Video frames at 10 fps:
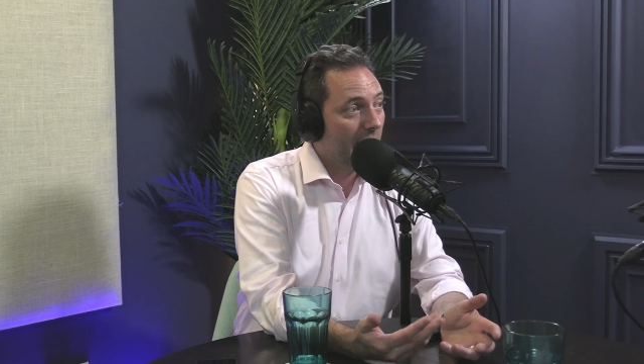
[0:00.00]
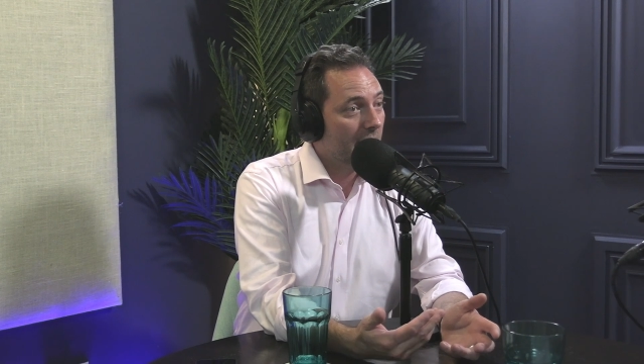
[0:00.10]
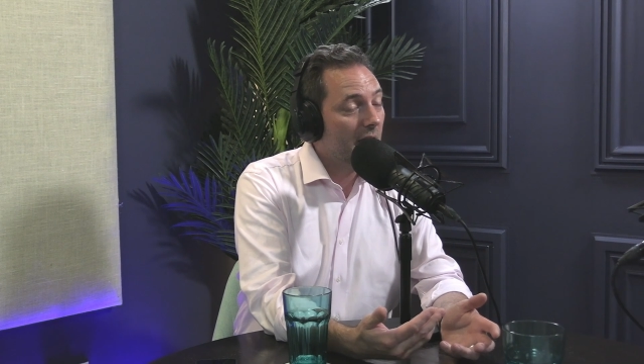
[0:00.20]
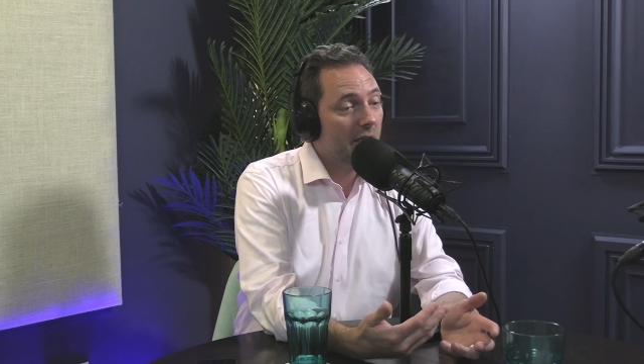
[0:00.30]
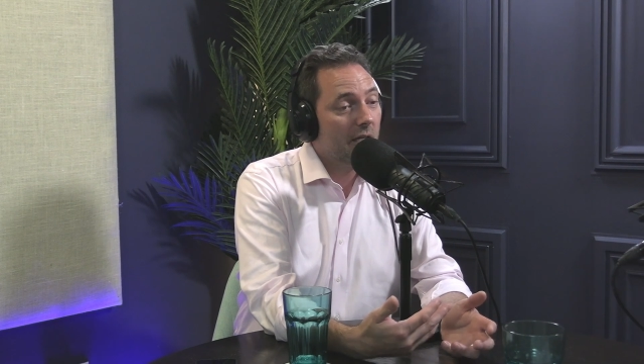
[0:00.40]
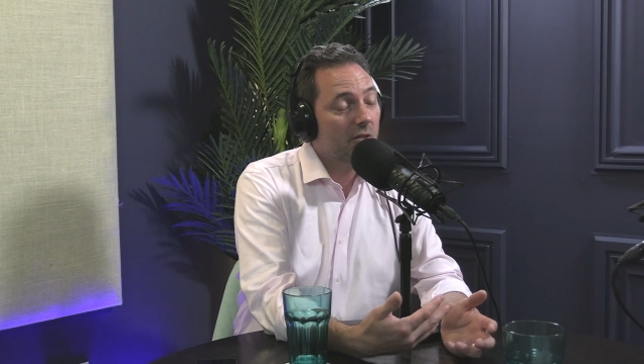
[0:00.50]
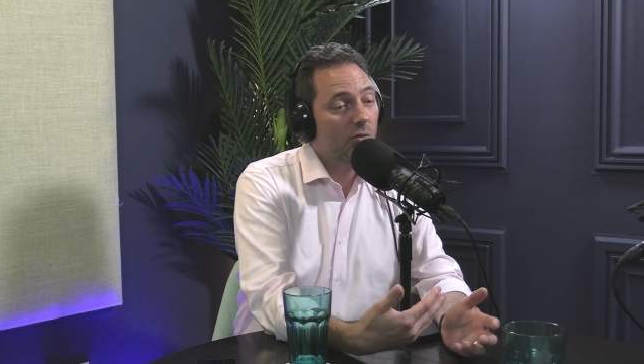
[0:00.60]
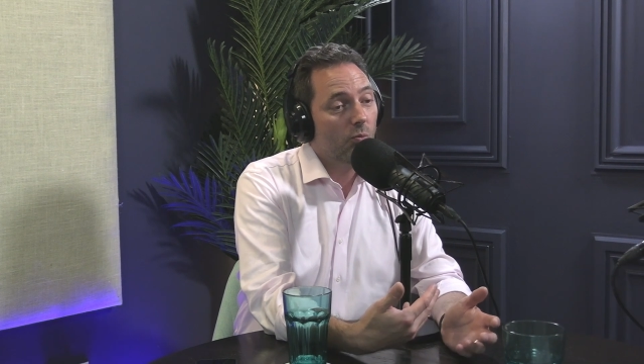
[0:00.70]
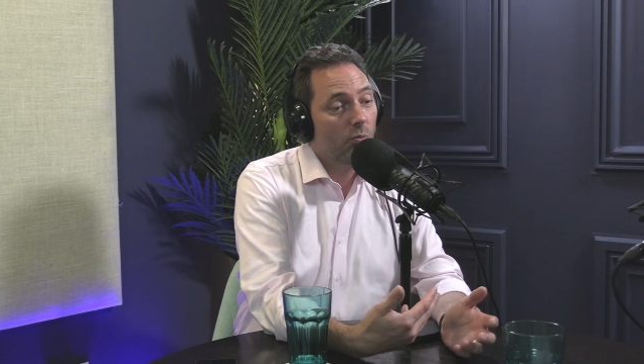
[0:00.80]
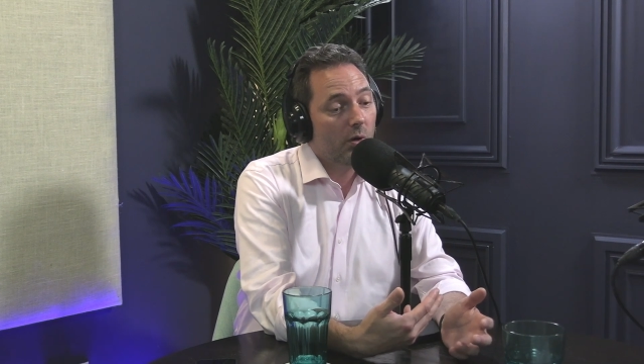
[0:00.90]

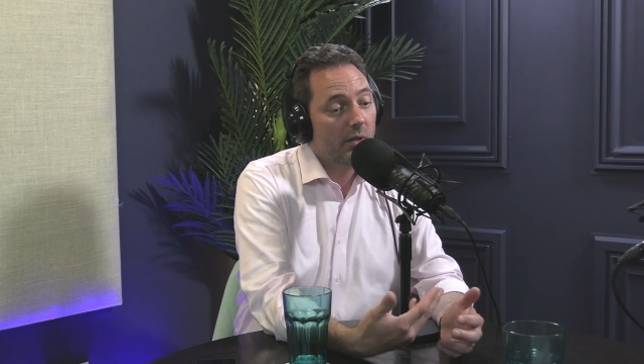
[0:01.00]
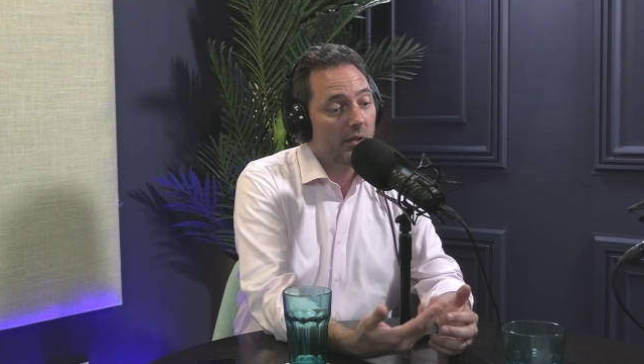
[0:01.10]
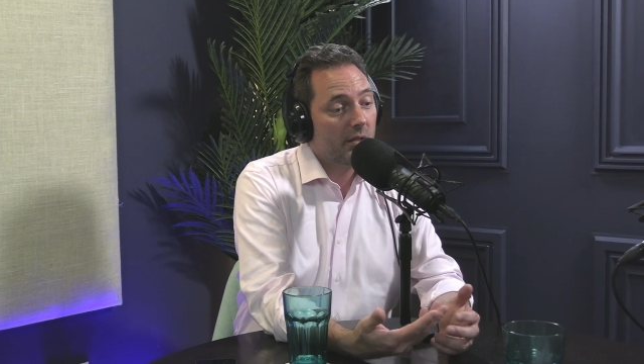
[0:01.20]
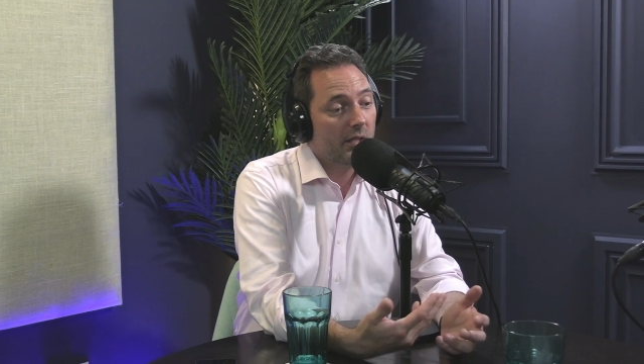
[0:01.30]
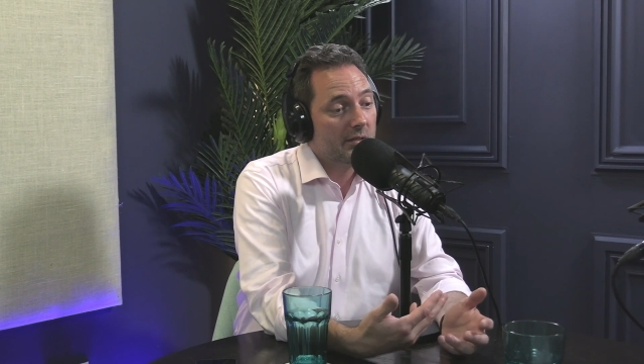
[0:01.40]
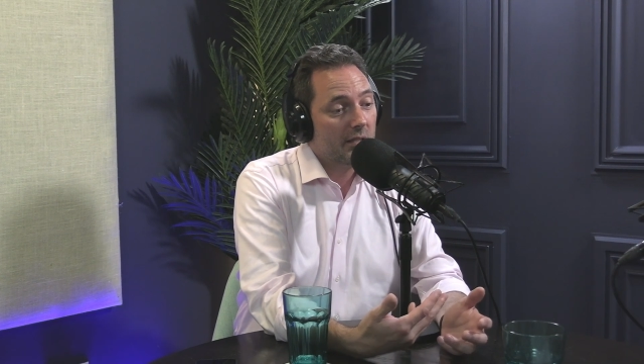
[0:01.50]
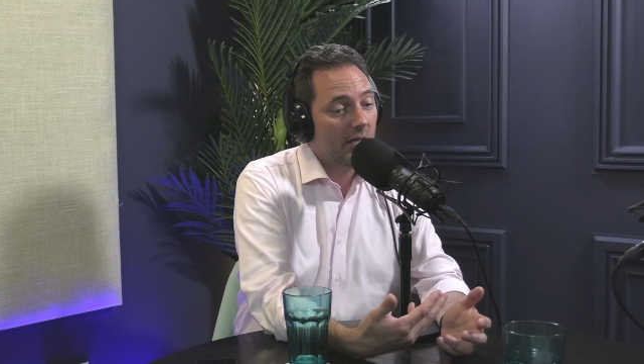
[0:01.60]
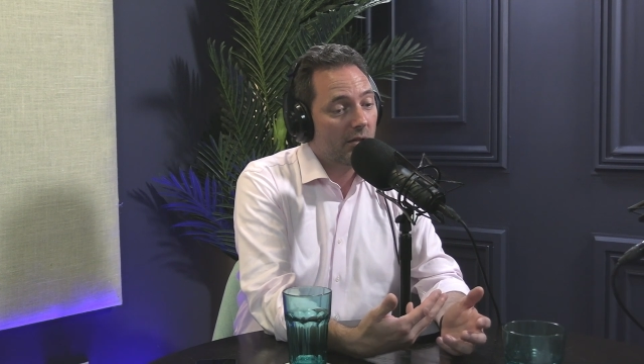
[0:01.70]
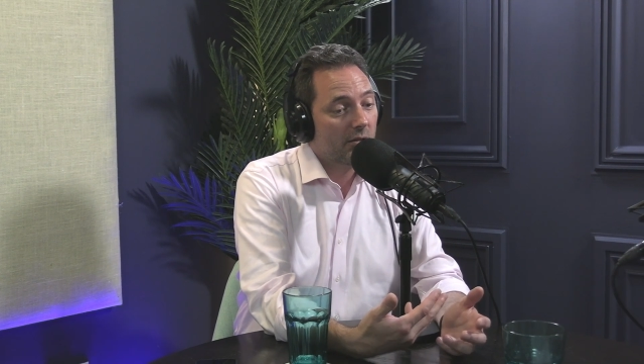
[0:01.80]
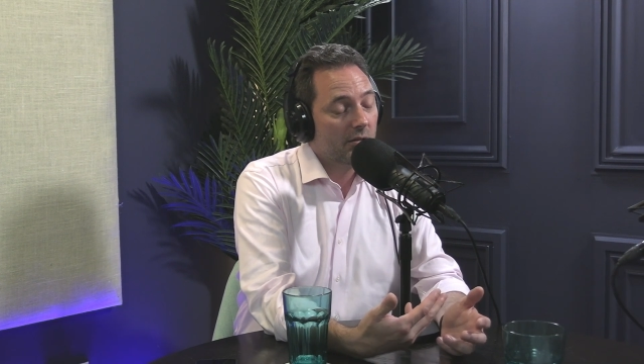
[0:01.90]
And one of the things
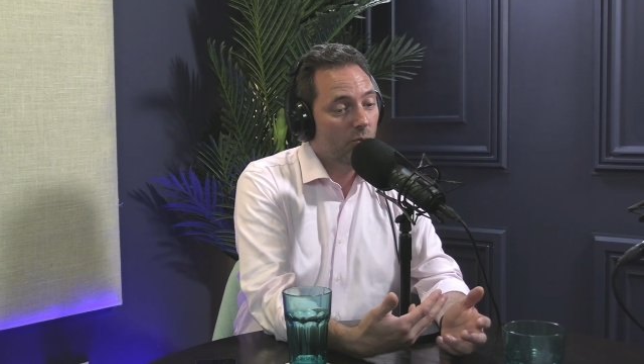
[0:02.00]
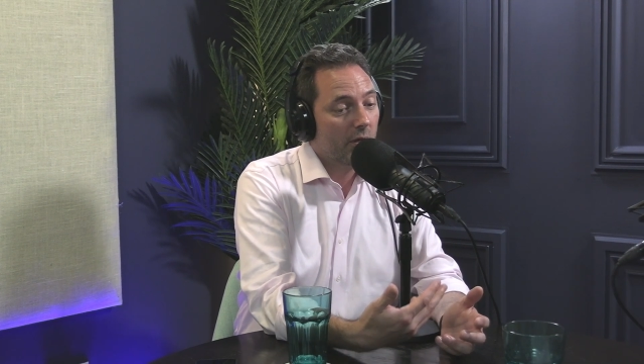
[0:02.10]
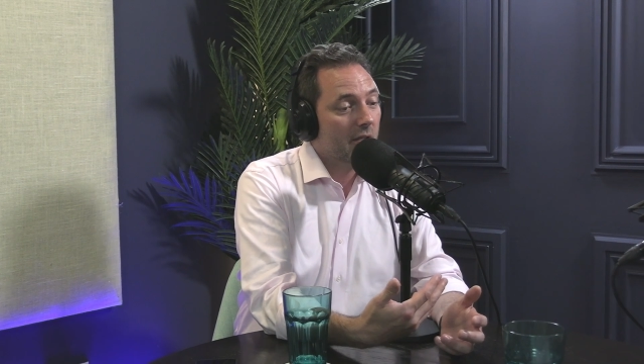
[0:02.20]
one